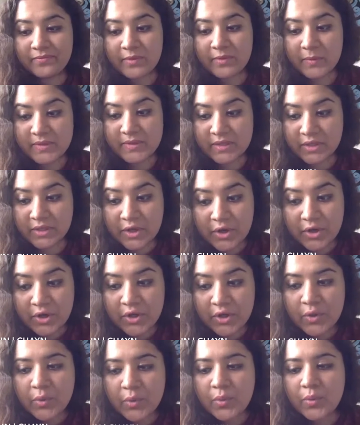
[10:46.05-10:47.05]
There was a
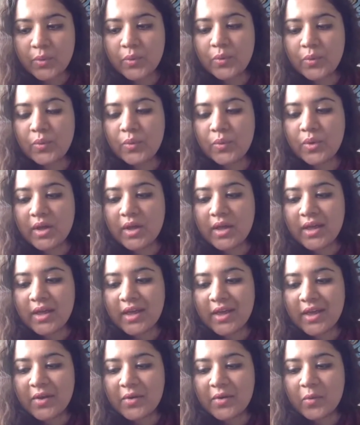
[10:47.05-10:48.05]
girl who
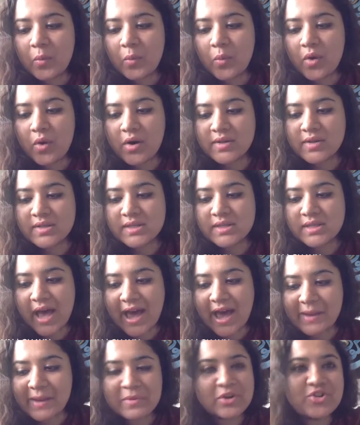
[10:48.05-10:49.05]

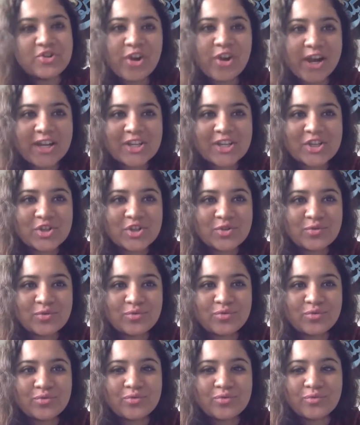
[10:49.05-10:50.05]
had been trying
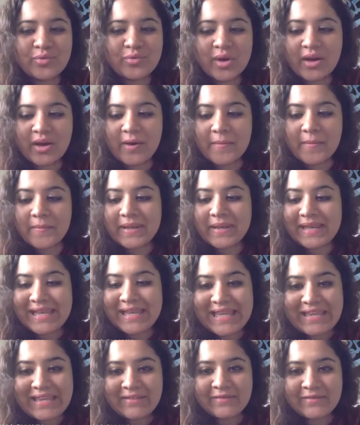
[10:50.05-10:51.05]
to
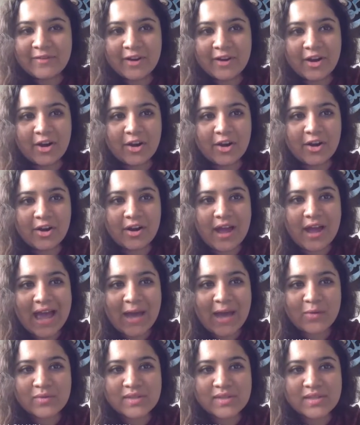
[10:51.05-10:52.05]
leave her
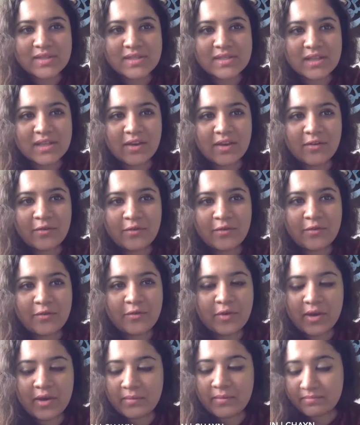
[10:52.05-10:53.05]
house of
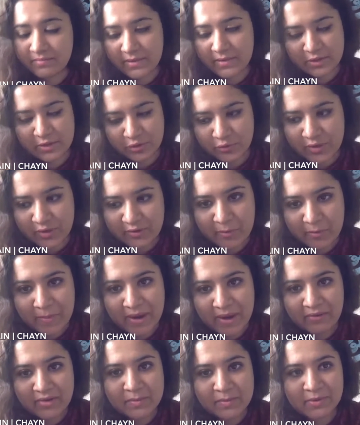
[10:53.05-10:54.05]
and sort of leave her
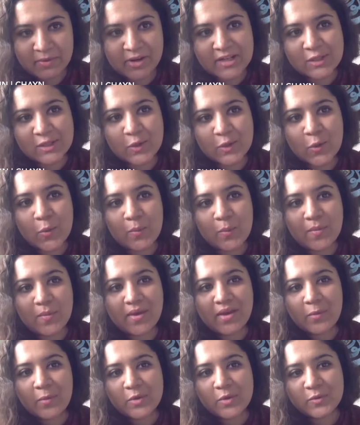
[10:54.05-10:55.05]
parental home,
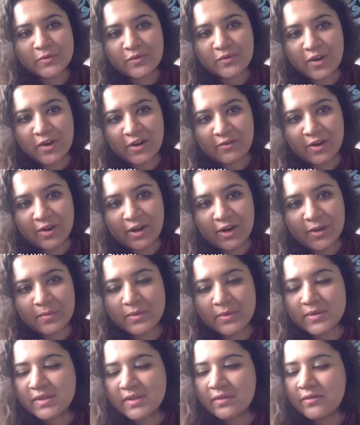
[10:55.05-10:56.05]
which was very, very
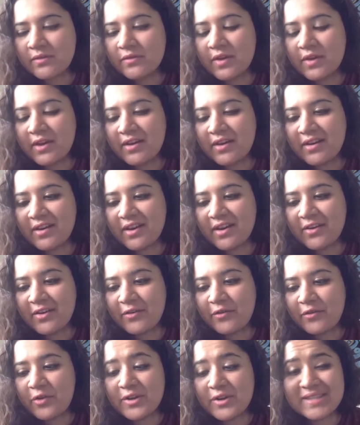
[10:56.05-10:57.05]
abusive,
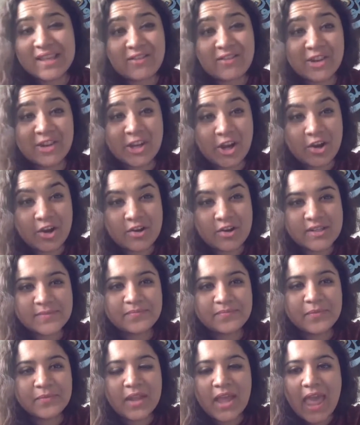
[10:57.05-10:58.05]
for 7 years.
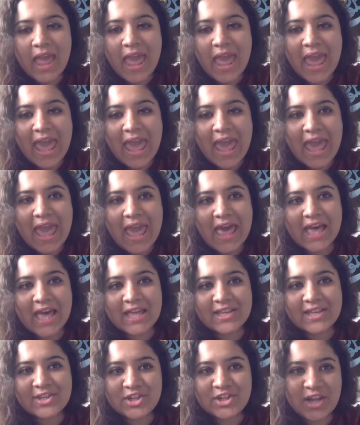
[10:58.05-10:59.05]

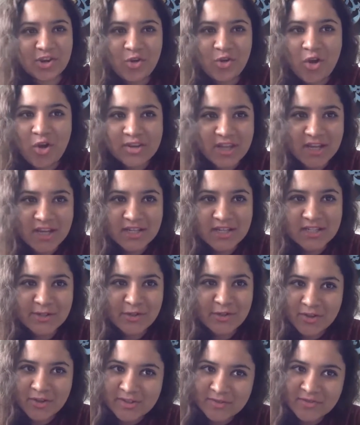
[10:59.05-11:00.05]
And she had contacted
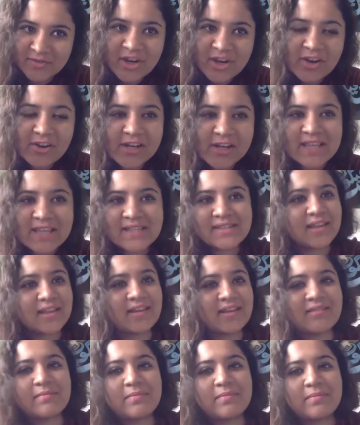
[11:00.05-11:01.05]
lots of charities,
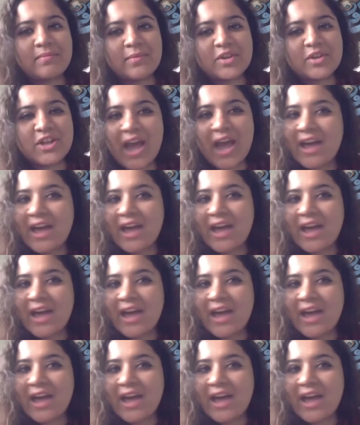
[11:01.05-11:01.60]
and she